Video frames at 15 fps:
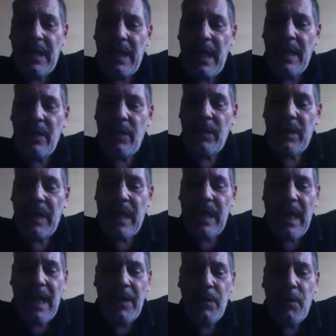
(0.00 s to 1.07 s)
at the end of the
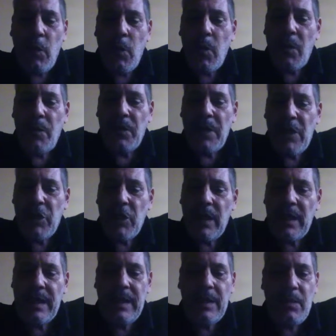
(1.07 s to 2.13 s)
day, any form of
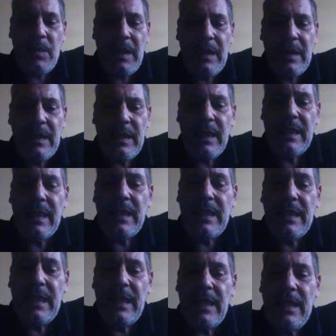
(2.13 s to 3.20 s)
nationalism is a
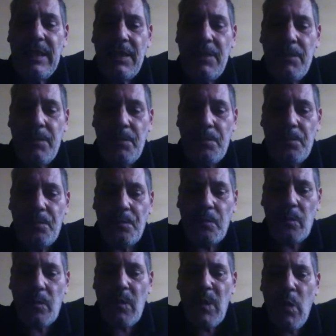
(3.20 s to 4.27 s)
disease
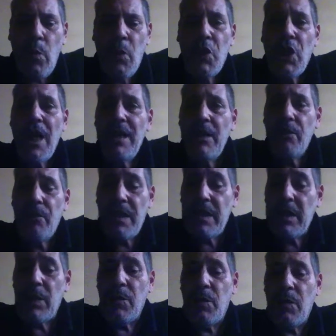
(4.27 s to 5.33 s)
which any
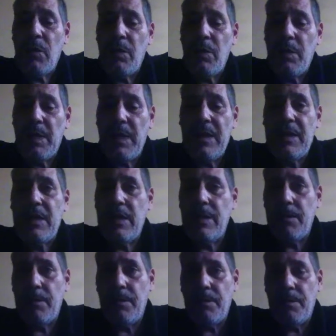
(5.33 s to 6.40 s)
reasonable
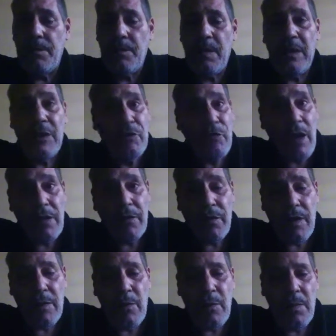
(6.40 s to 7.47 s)
person in his right
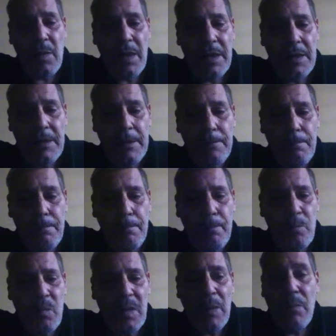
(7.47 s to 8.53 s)
frame of mind,
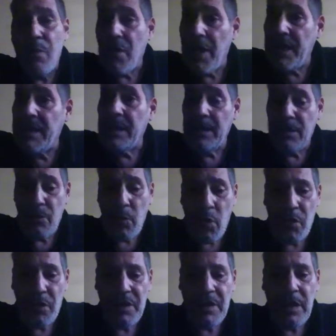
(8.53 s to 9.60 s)
embracing
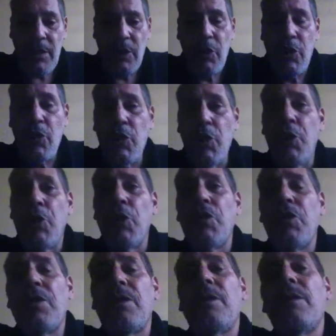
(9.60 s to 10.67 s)
democracy,
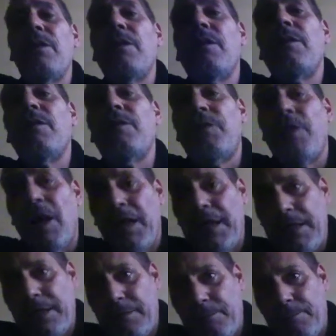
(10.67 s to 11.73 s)
should
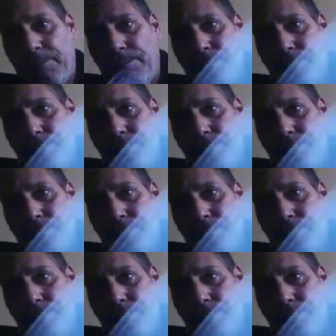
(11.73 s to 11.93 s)
fight.